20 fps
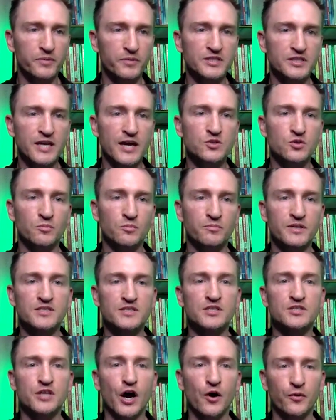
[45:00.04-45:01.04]
with potential
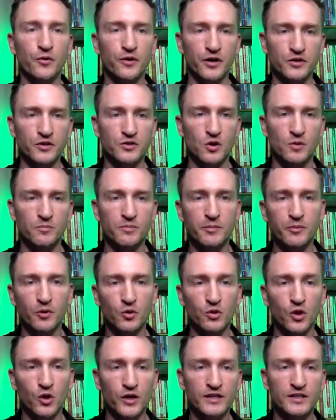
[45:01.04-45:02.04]
business owners or
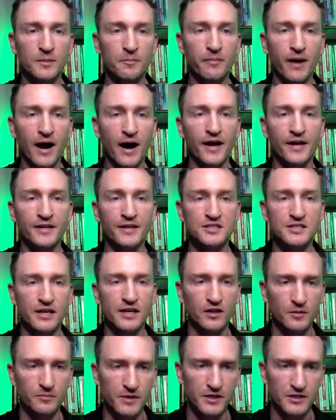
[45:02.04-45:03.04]
people who are looking to buy
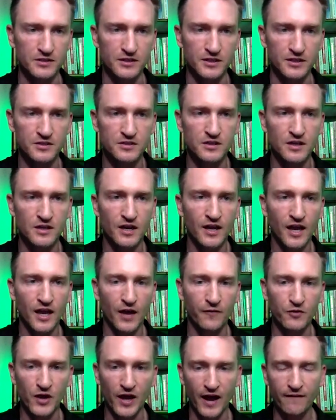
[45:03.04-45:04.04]
and sell a business.
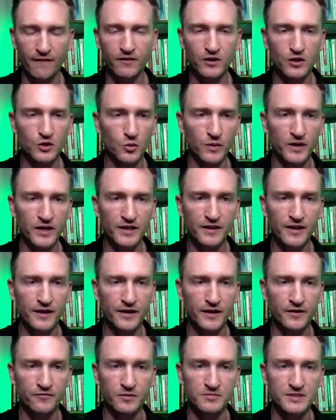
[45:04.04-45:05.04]
If you have a
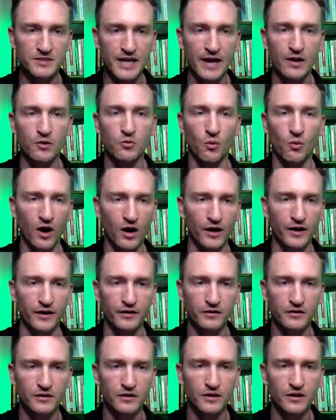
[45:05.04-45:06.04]
liquidity there from day
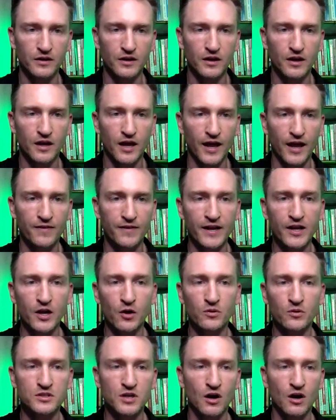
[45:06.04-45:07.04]
one and
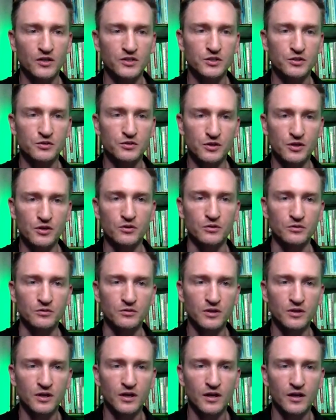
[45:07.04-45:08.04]
they go and talk to
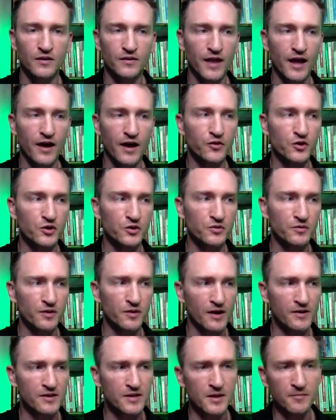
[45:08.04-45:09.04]
you, now
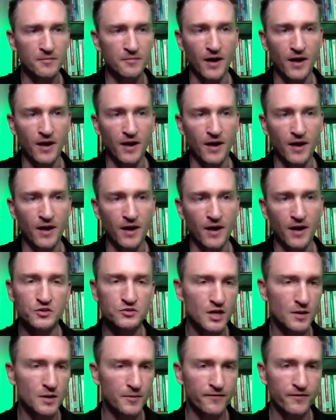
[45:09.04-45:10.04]
they're, in my
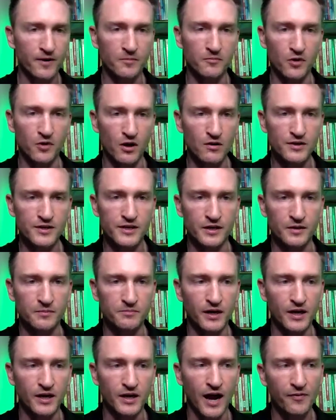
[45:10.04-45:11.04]
opinion, you tell me if I'm wrong
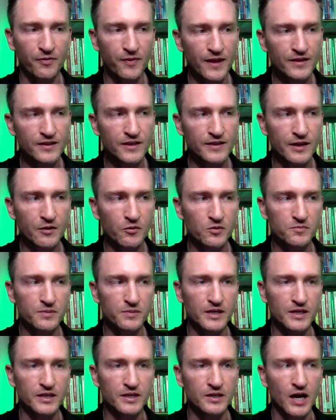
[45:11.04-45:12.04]
here, but I think that they
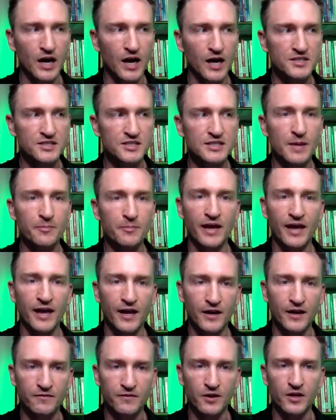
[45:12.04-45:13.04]
would be a step
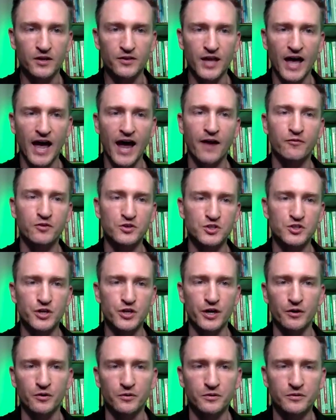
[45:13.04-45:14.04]
ahead of the average